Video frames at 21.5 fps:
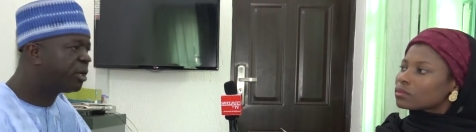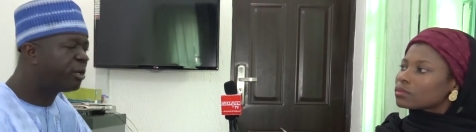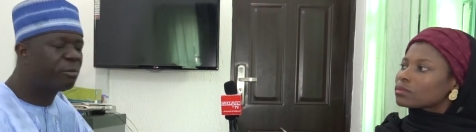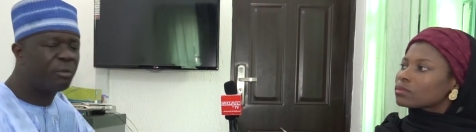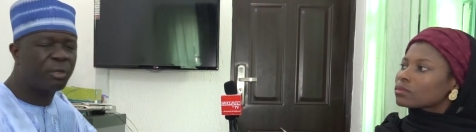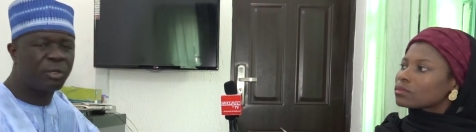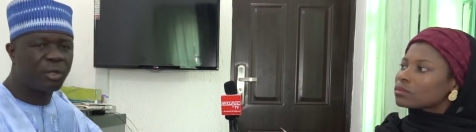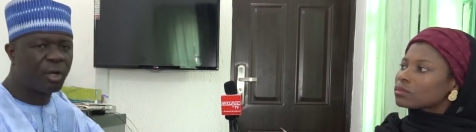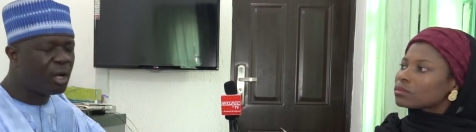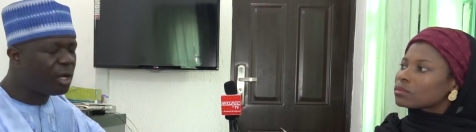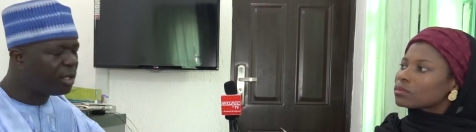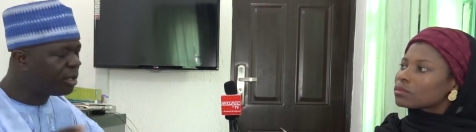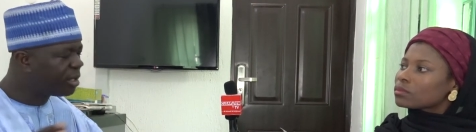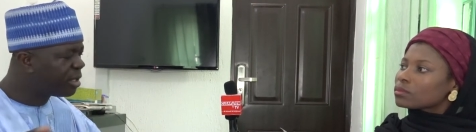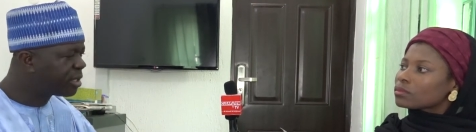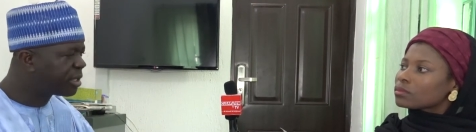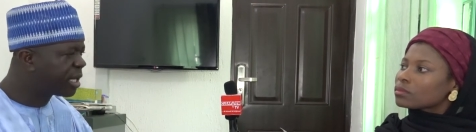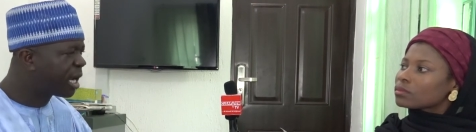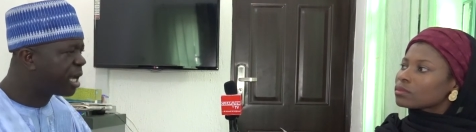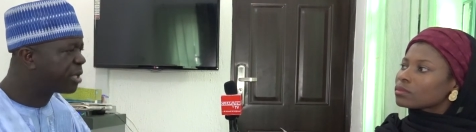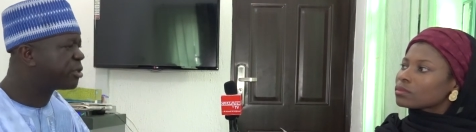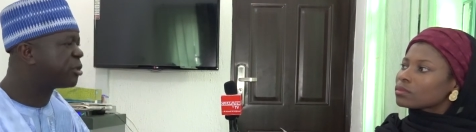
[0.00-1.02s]
Speaker 1: With all
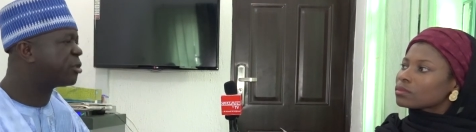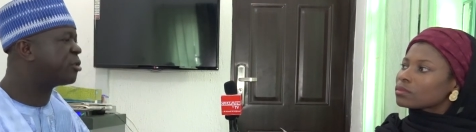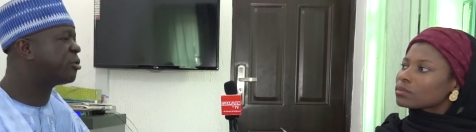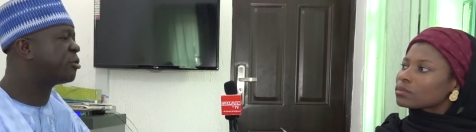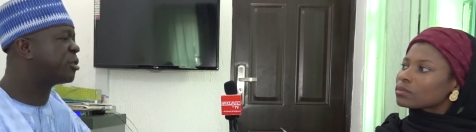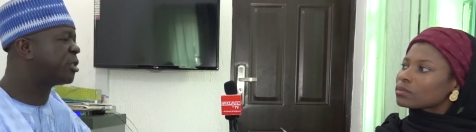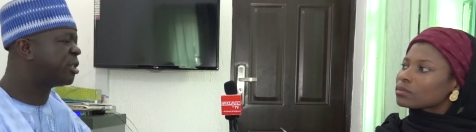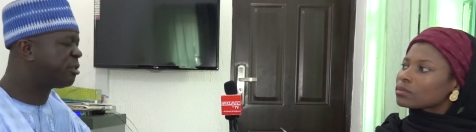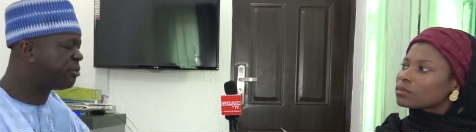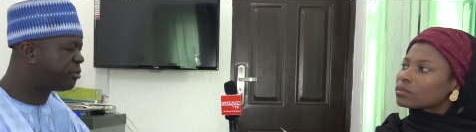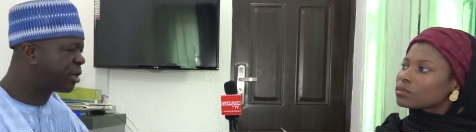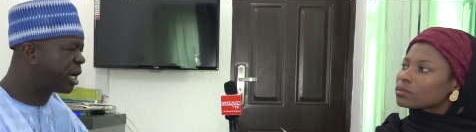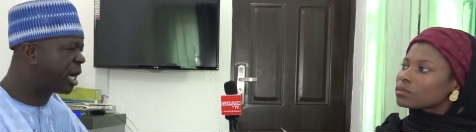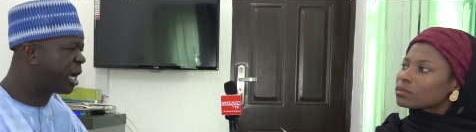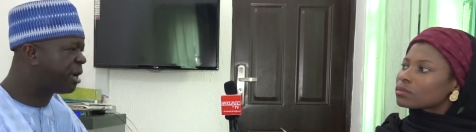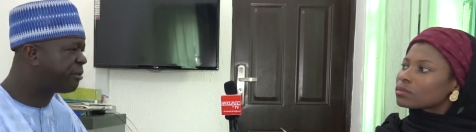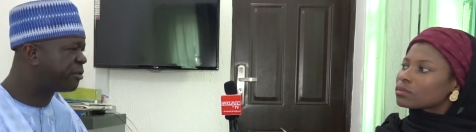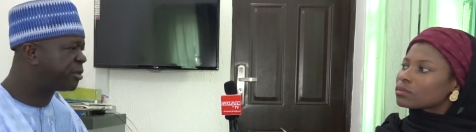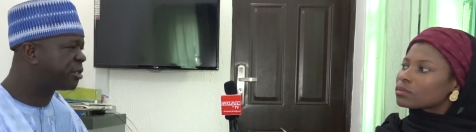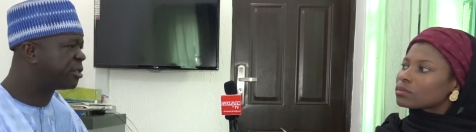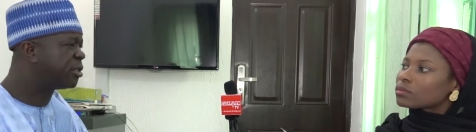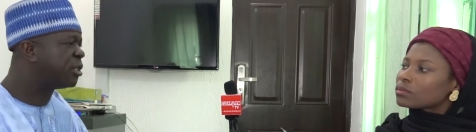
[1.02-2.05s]
these attitudes, if you
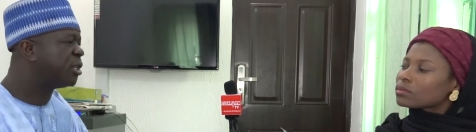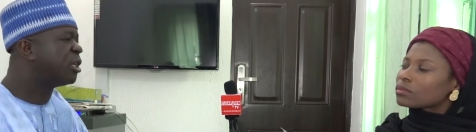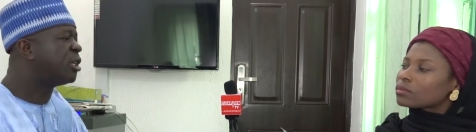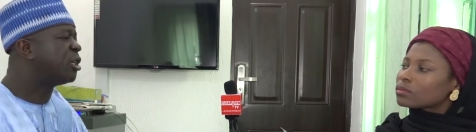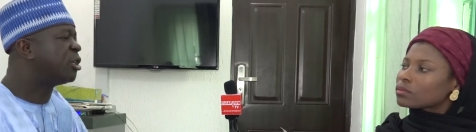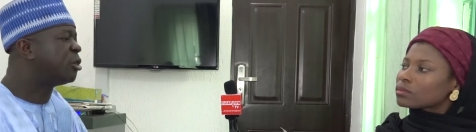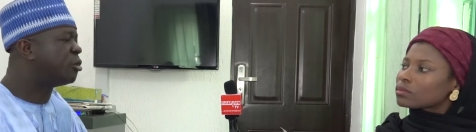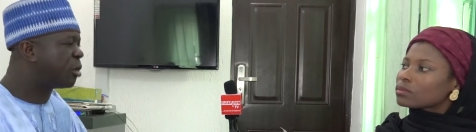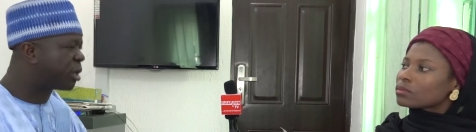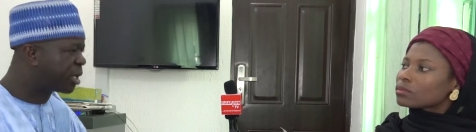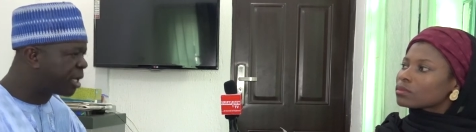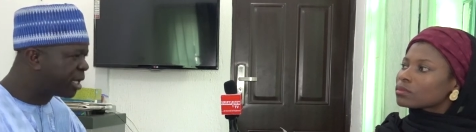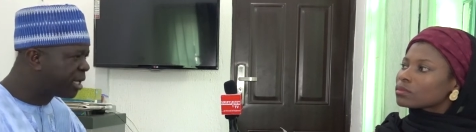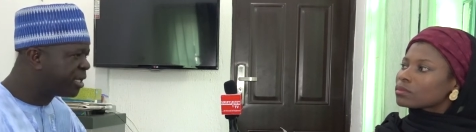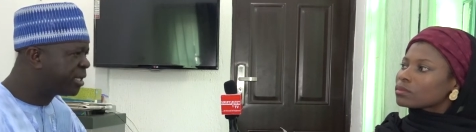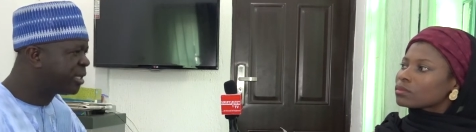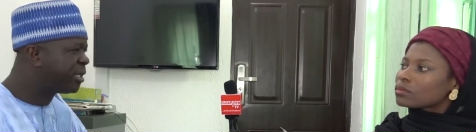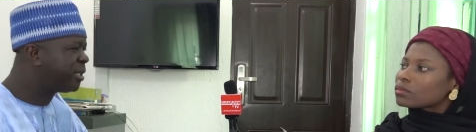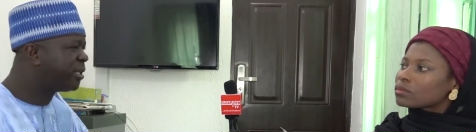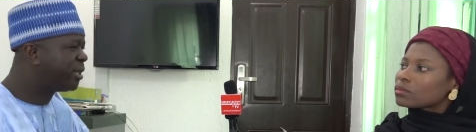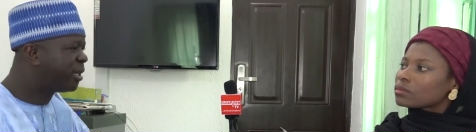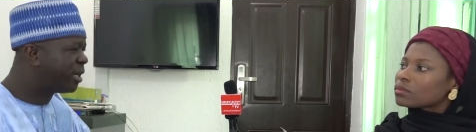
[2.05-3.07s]
have it, you're
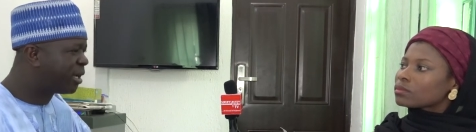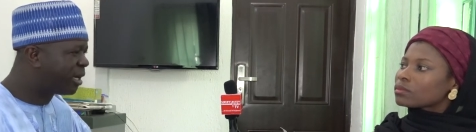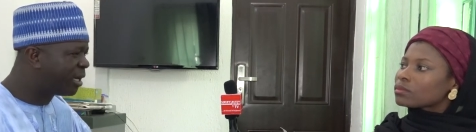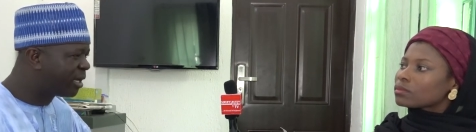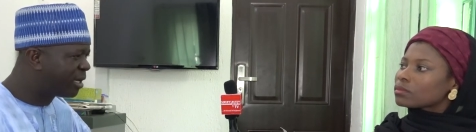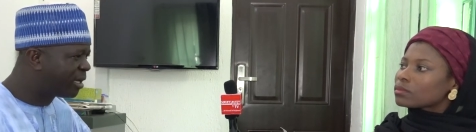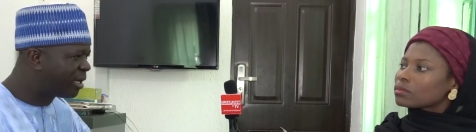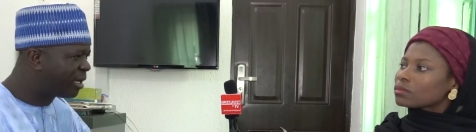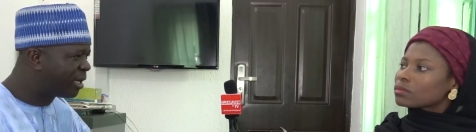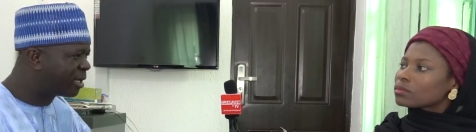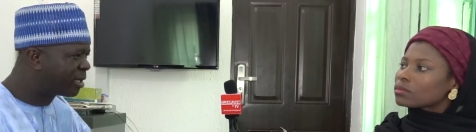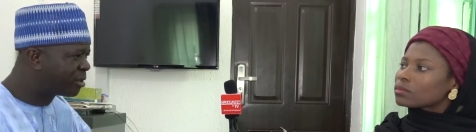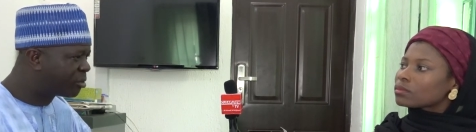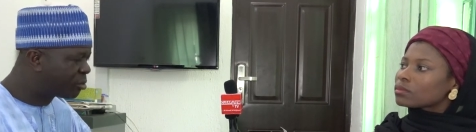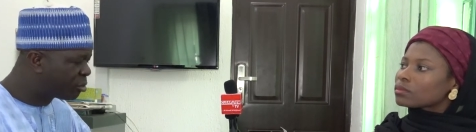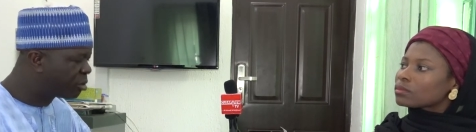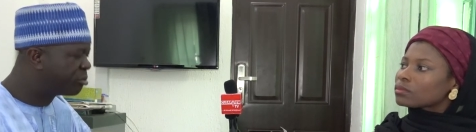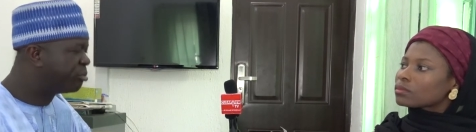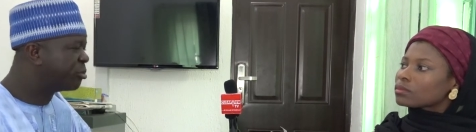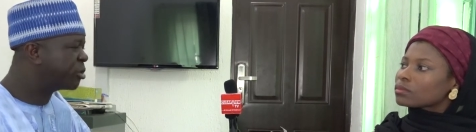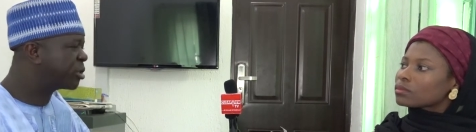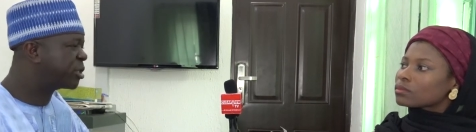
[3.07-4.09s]
already a
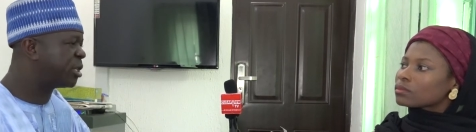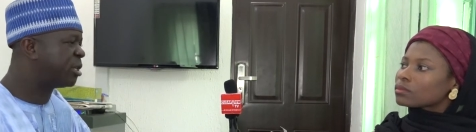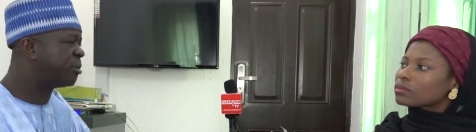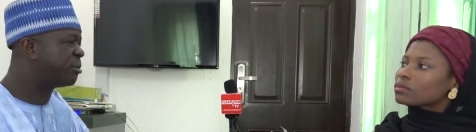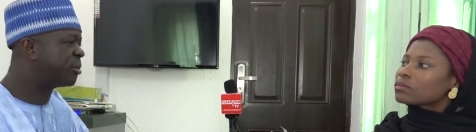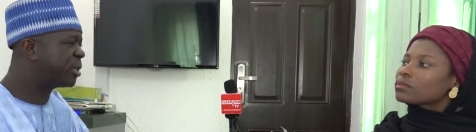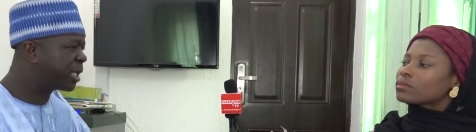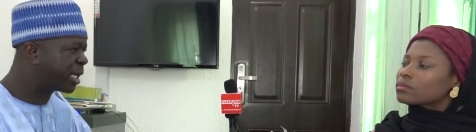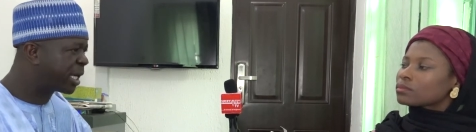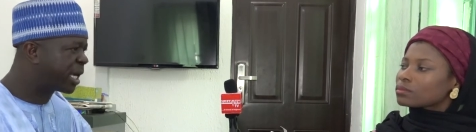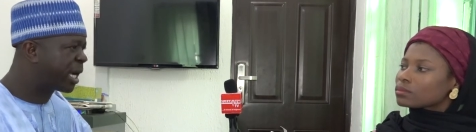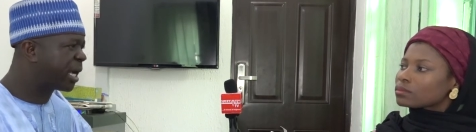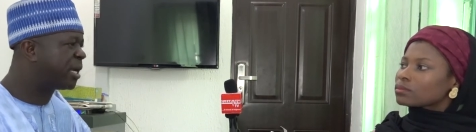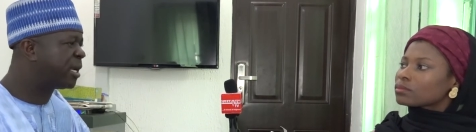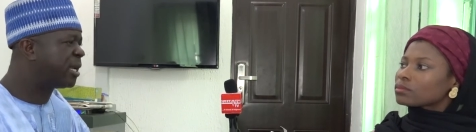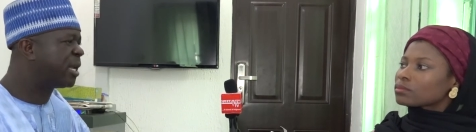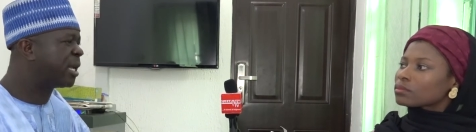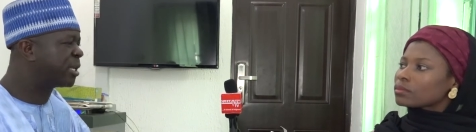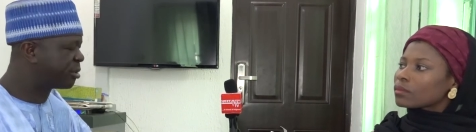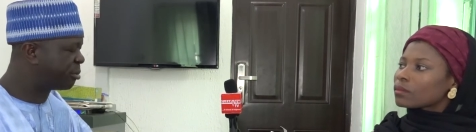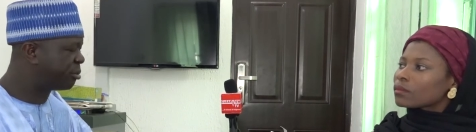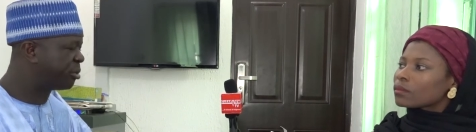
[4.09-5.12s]
good Muslim,
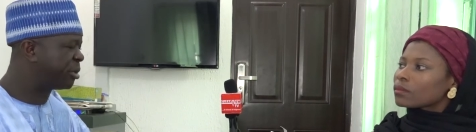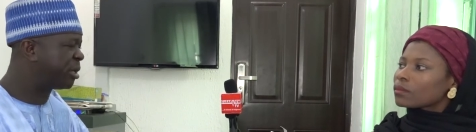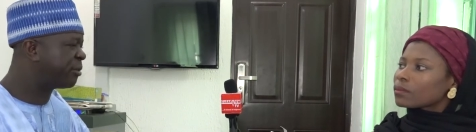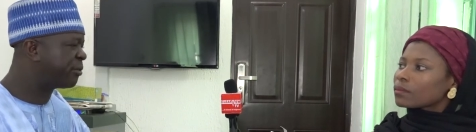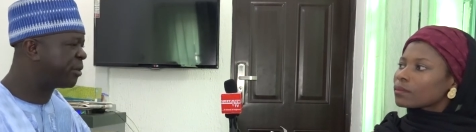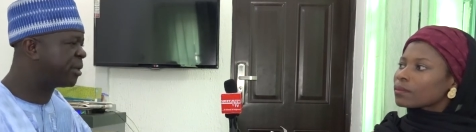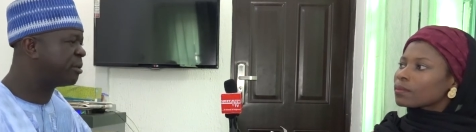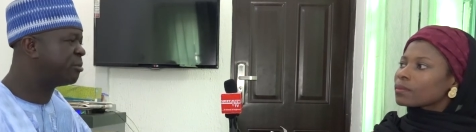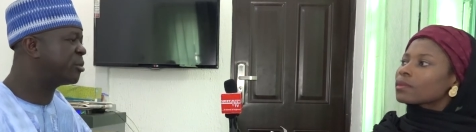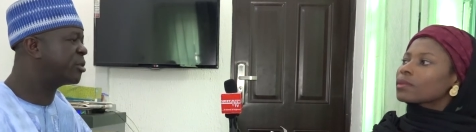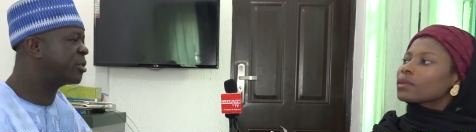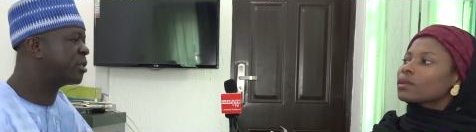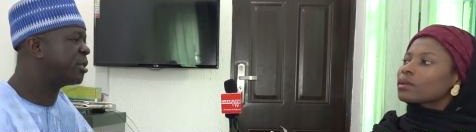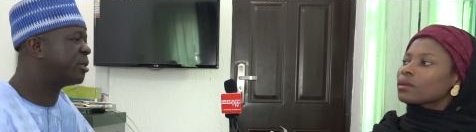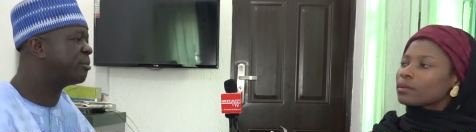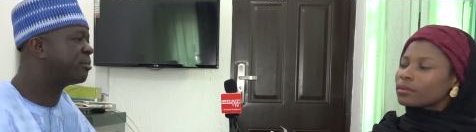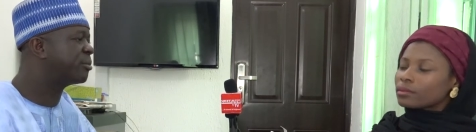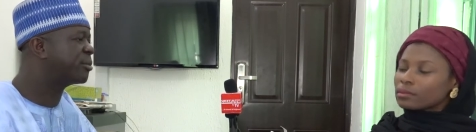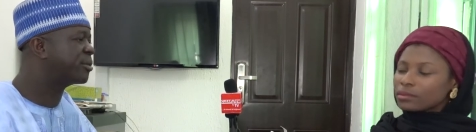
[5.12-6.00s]
regarded as a bona fide Muslim.